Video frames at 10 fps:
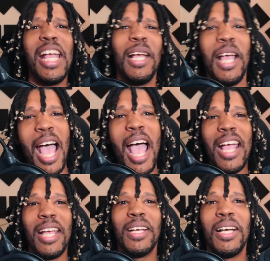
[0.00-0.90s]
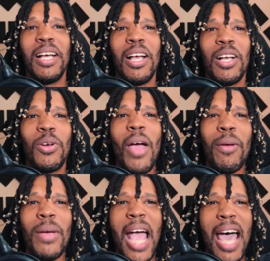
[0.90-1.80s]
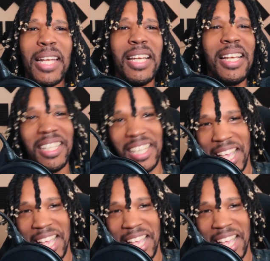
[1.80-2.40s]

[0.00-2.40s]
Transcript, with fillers: hey Gregory Addison.